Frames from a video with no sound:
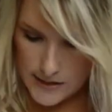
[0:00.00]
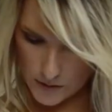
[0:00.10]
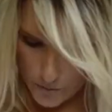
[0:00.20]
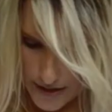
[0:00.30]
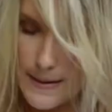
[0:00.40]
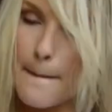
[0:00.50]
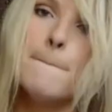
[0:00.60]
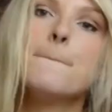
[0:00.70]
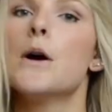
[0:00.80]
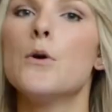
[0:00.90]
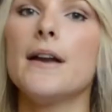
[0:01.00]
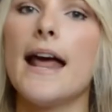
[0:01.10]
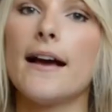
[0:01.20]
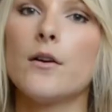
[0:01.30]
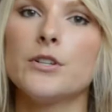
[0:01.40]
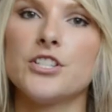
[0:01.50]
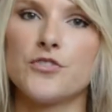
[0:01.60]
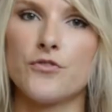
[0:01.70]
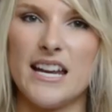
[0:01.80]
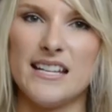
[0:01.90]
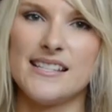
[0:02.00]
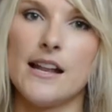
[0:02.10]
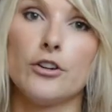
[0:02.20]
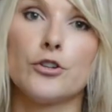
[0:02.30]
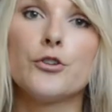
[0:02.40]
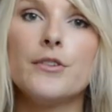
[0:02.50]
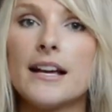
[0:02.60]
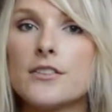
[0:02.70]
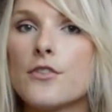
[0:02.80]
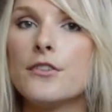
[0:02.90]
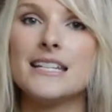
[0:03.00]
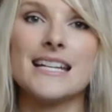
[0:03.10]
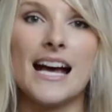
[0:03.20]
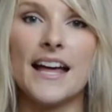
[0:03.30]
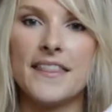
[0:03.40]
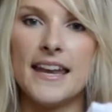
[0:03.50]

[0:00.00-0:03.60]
sweet boat neck, which is great instead of a crew neck. So I don't need to cut the